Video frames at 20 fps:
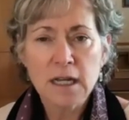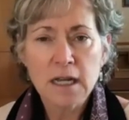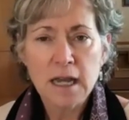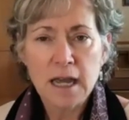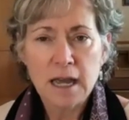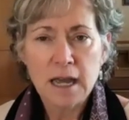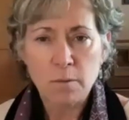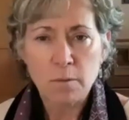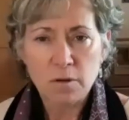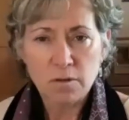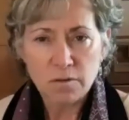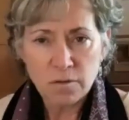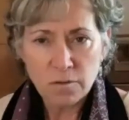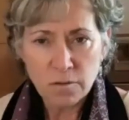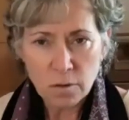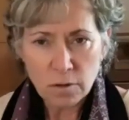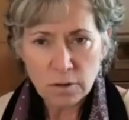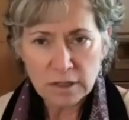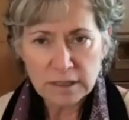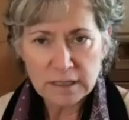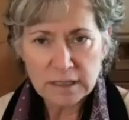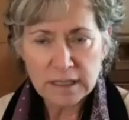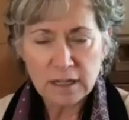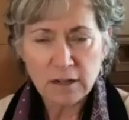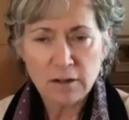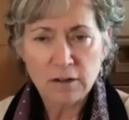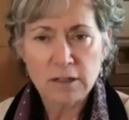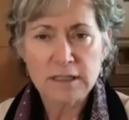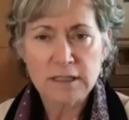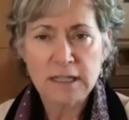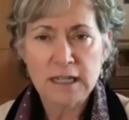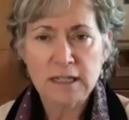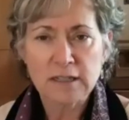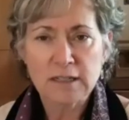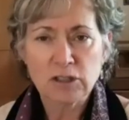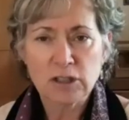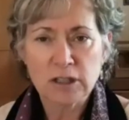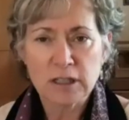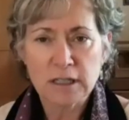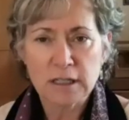and we're focusing our
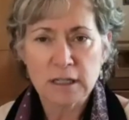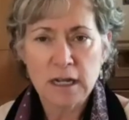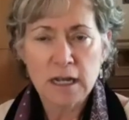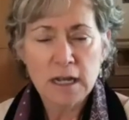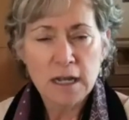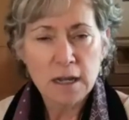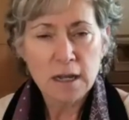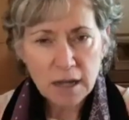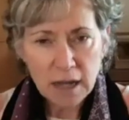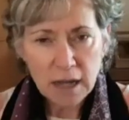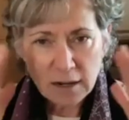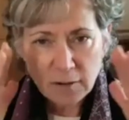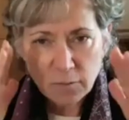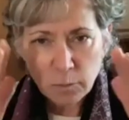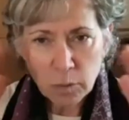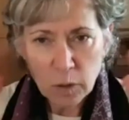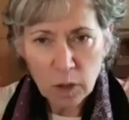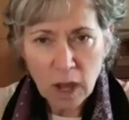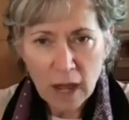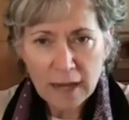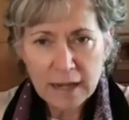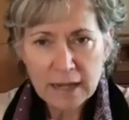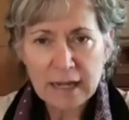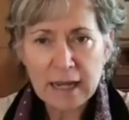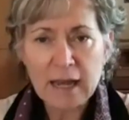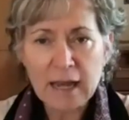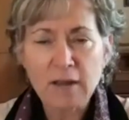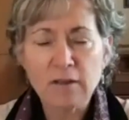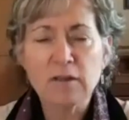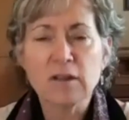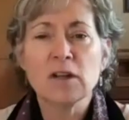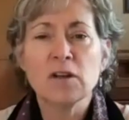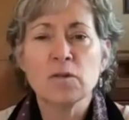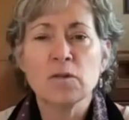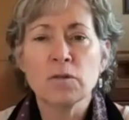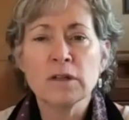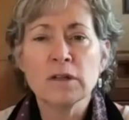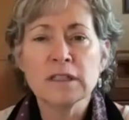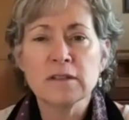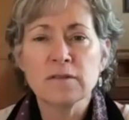attention, kind of blocking out the
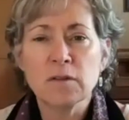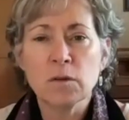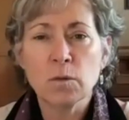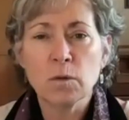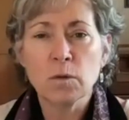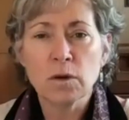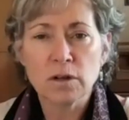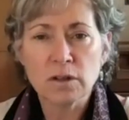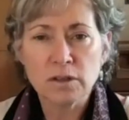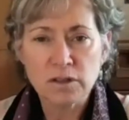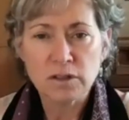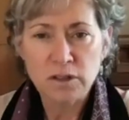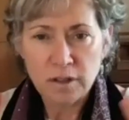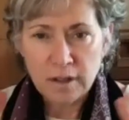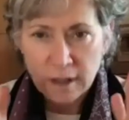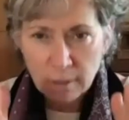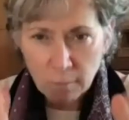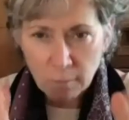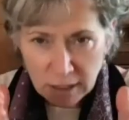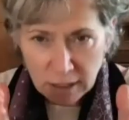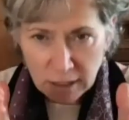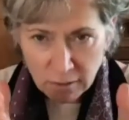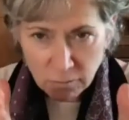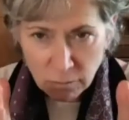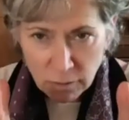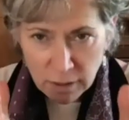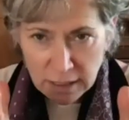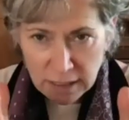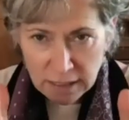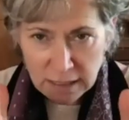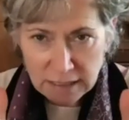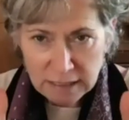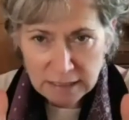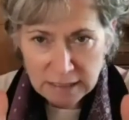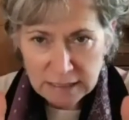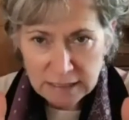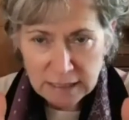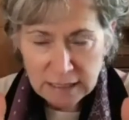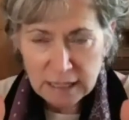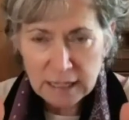noise of the world so that we can really
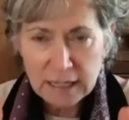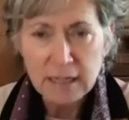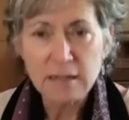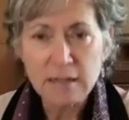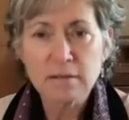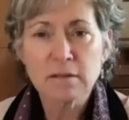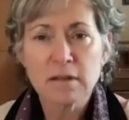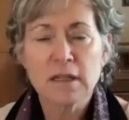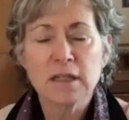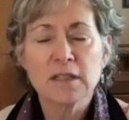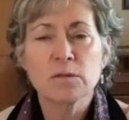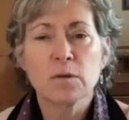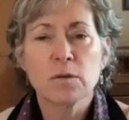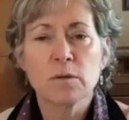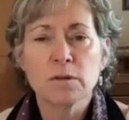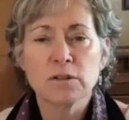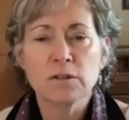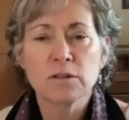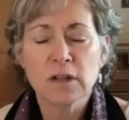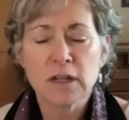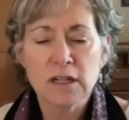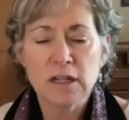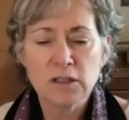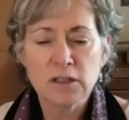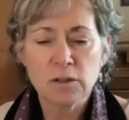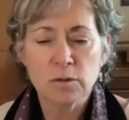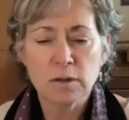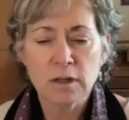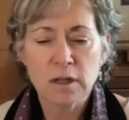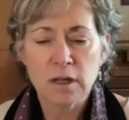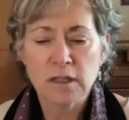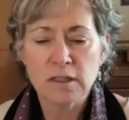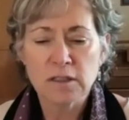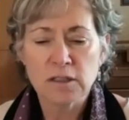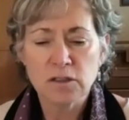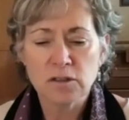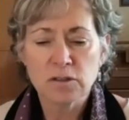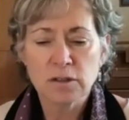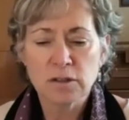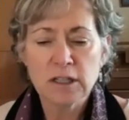see. That's what we're trying to do with
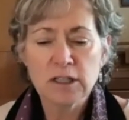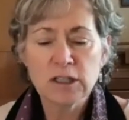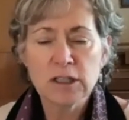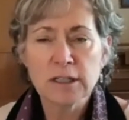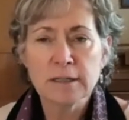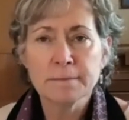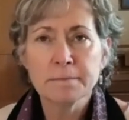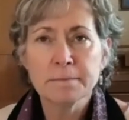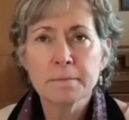concentration.